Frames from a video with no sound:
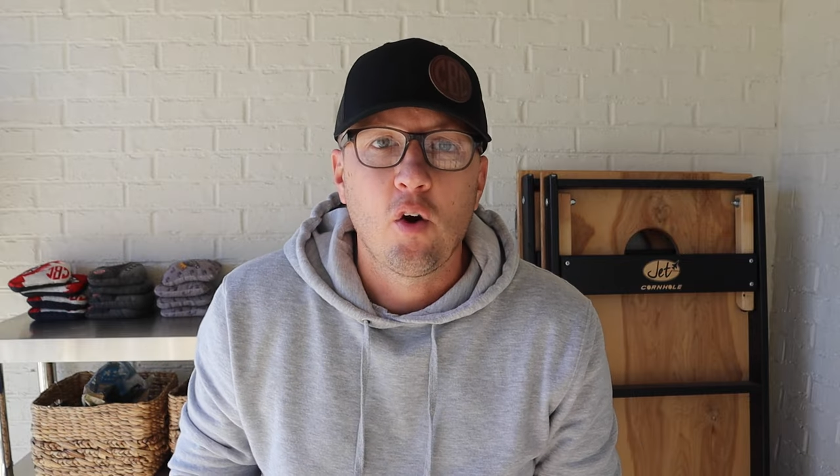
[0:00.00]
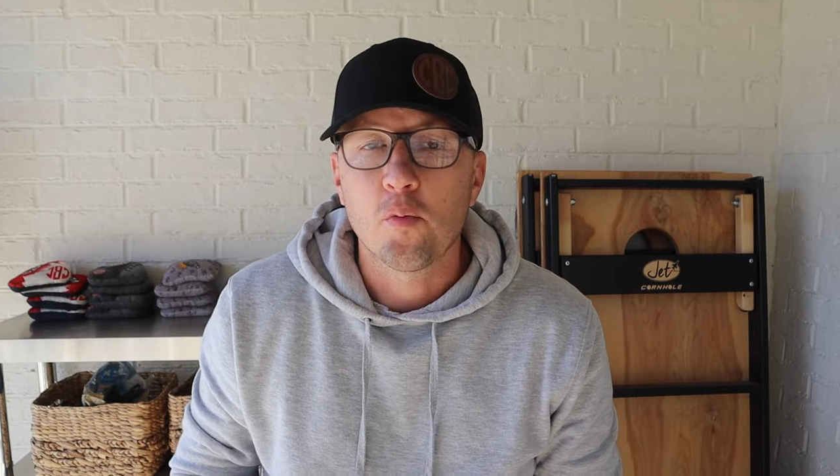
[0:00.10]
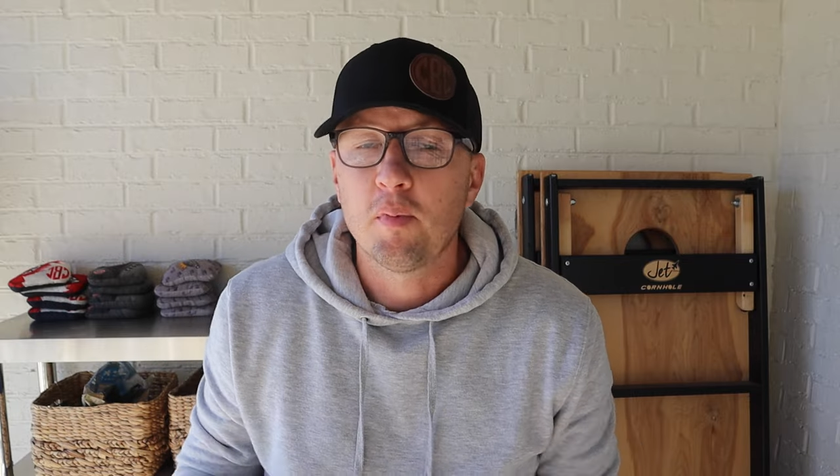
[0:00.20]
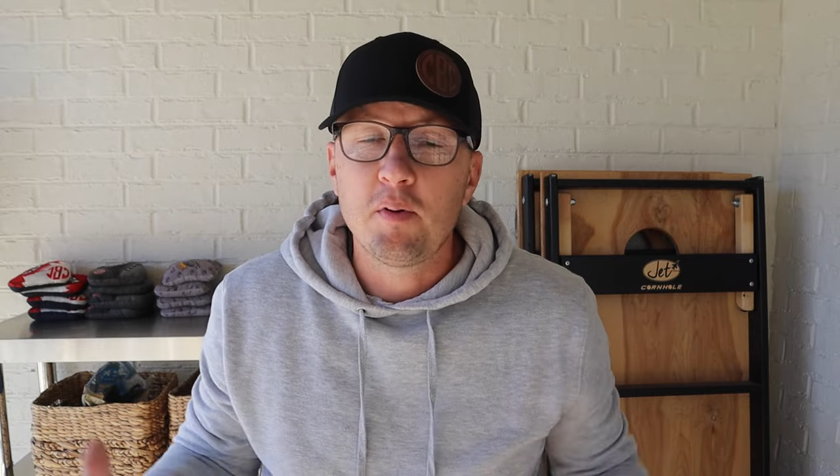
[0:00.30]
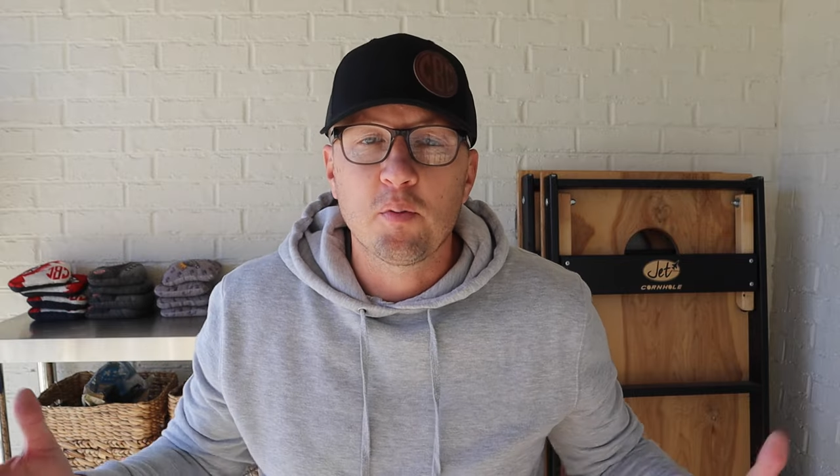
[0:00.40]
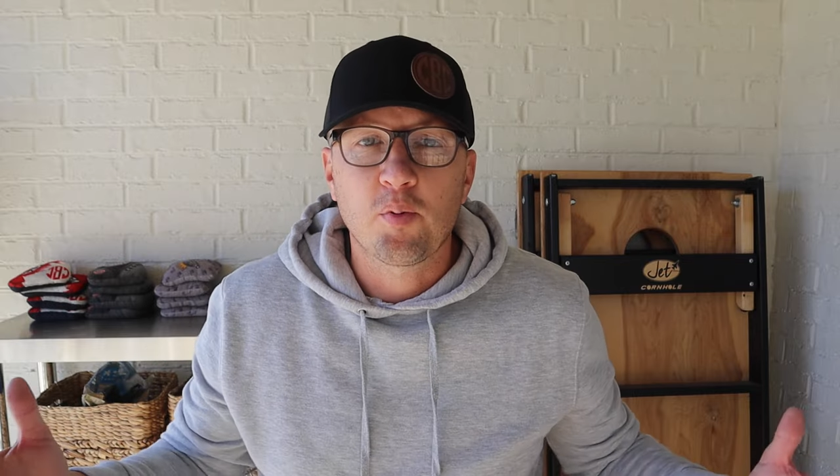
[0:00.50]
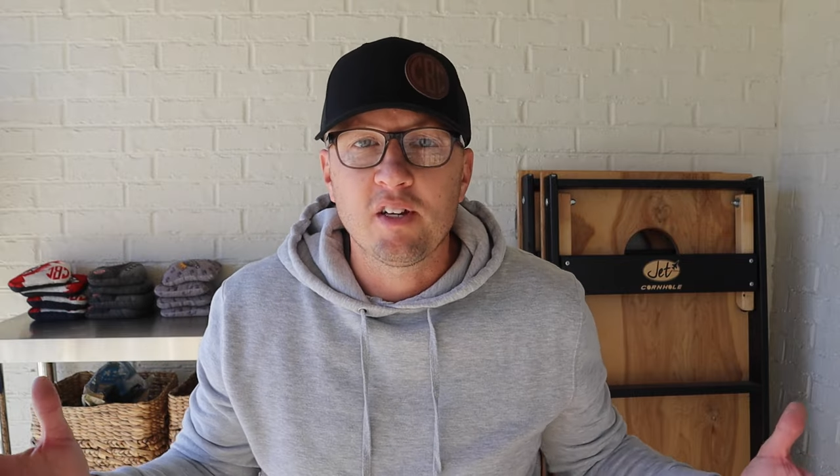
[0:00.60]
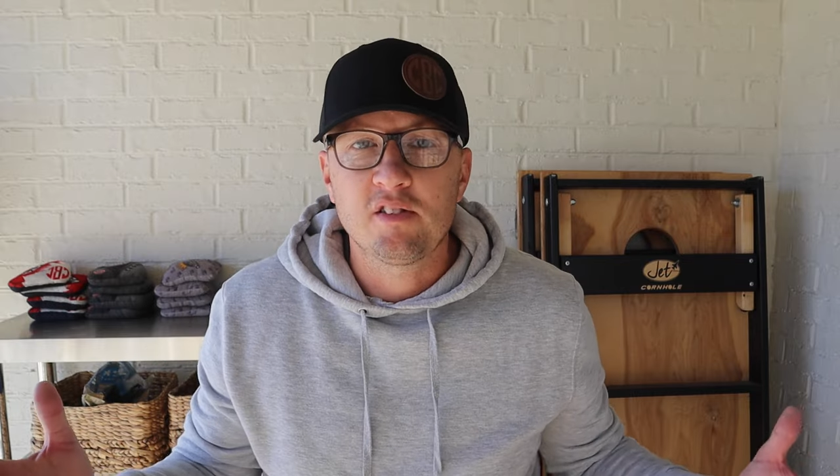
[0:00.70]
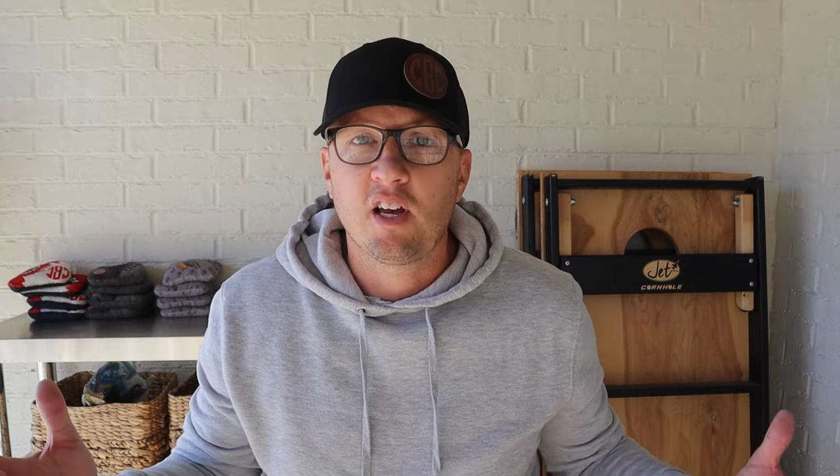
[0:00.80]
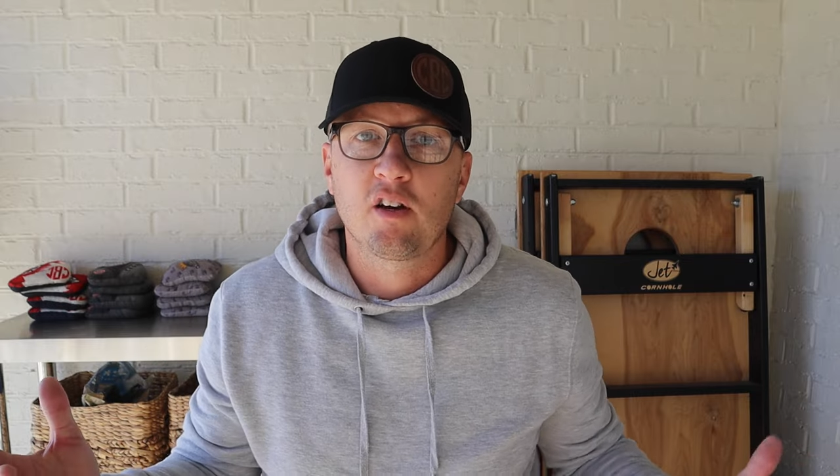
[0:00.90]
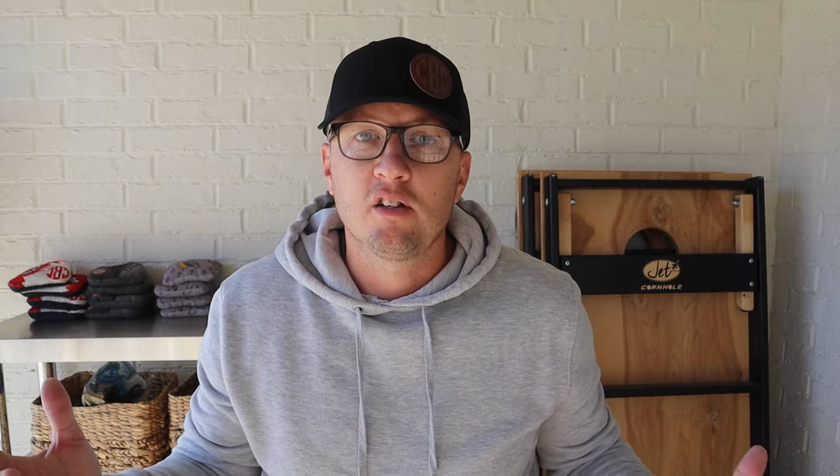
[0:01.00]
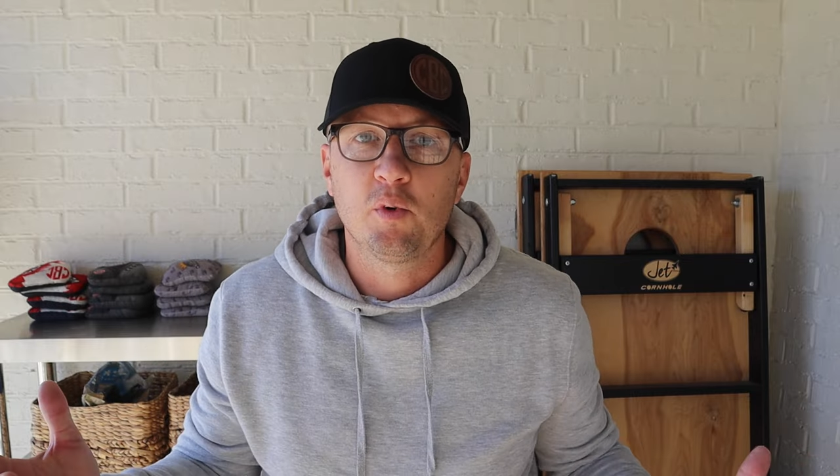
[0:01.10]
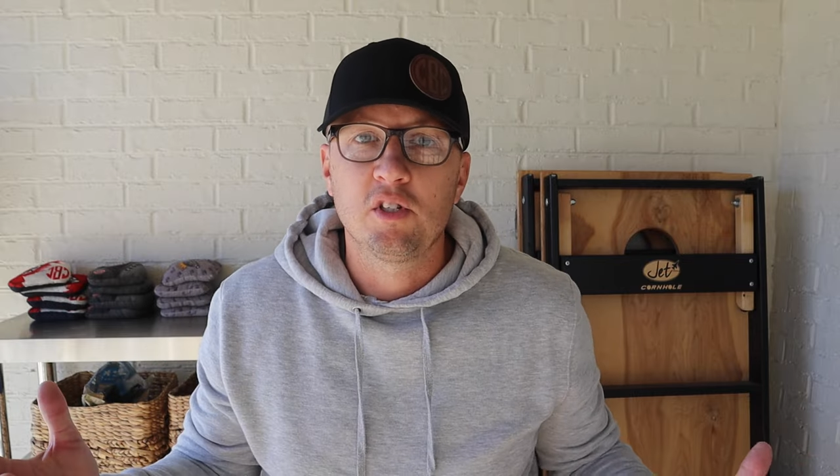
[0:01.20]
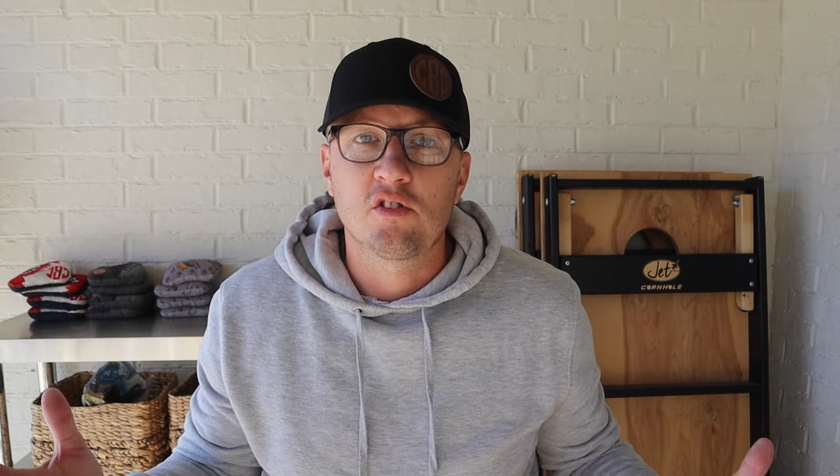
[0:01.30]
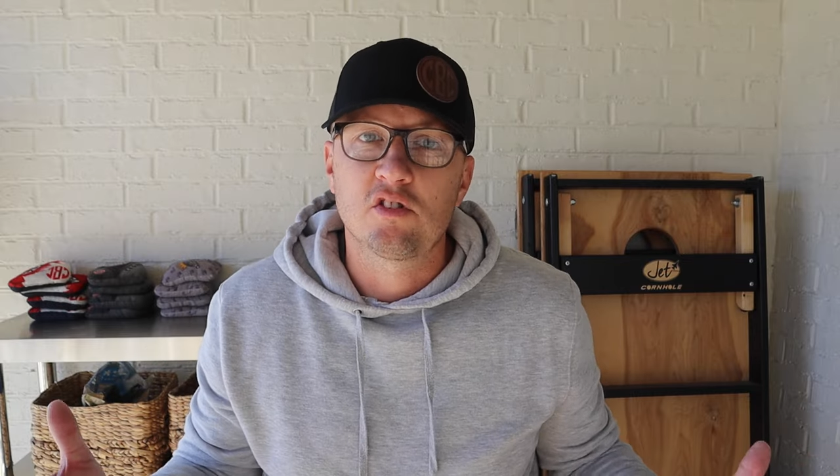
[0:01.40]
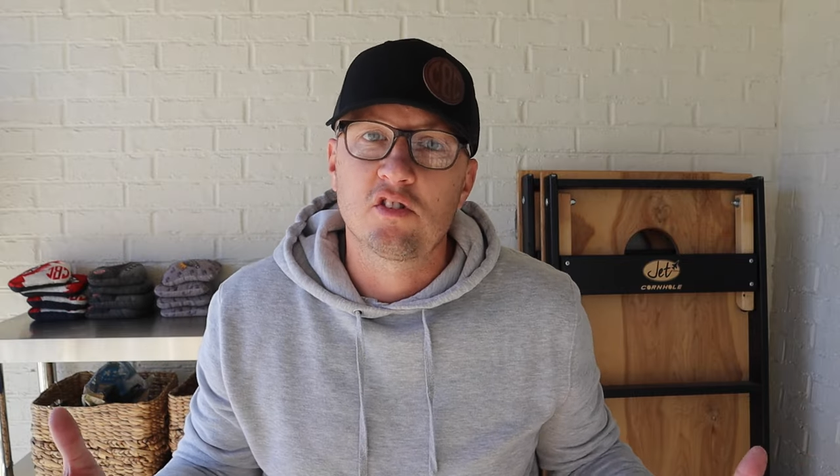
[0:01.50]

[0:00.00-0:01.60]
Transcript: or maybe the price tag on the Wizards